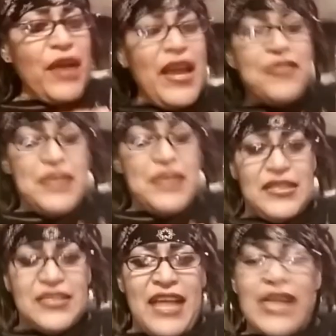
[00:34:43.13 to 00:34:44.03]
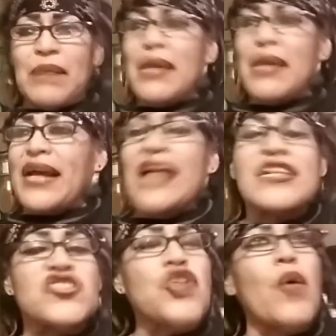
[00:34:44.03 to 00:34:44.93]
atheist. And I'm like, I
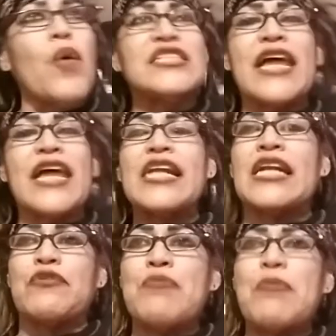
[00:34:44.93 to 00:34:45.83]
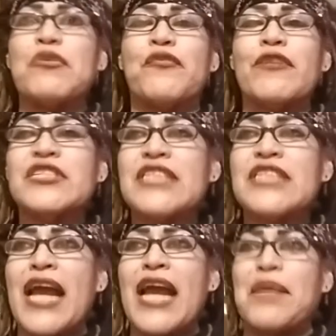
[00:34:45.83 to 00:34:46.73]
get so excited. And I remember the first
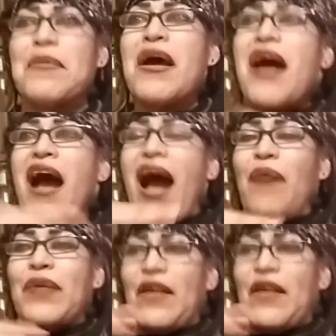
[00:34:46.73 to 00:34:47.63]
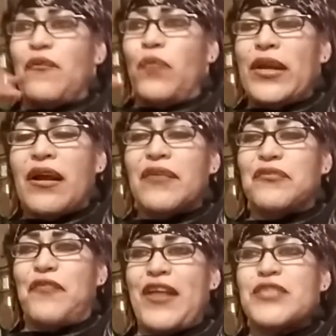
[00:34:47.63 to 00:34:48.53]
time when I went on
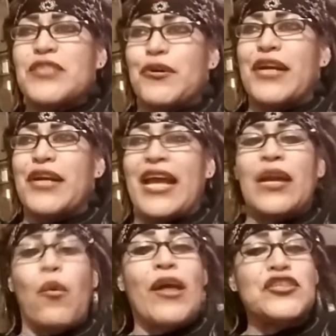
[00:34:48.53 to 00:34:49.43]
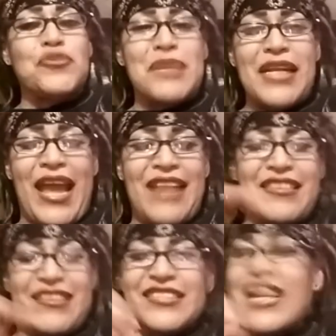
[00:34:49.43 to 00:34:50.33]
Facebook and I wanted to meet
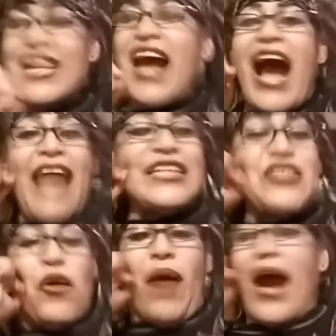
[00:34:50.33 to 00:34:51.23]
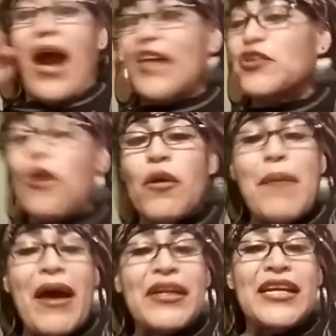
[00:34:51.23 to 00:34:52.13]
atheists, I didn't know how to go
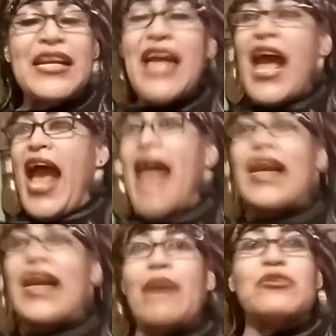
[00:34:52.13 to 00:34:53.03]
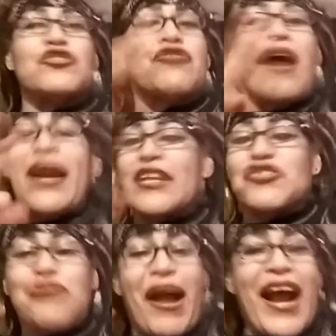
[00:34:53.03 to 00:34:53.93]
about it. And I would try and
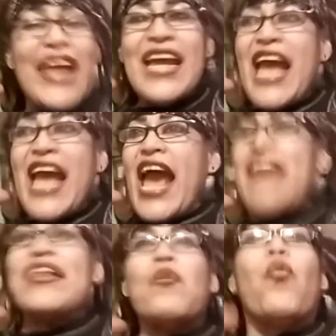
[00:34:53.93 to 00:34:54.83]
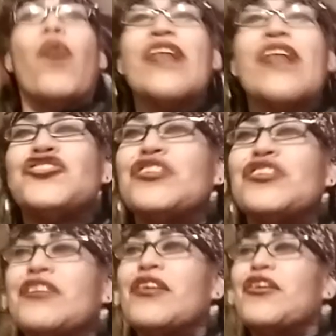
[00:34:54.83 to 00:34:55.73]
try. And then once
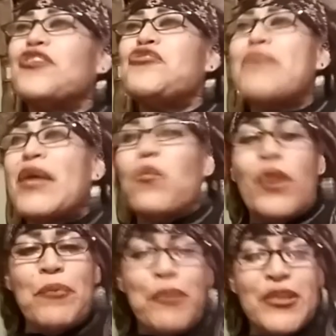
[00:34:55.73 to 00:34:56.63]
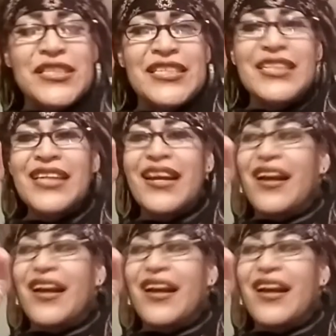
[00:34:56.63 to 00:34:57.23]
you meet one person,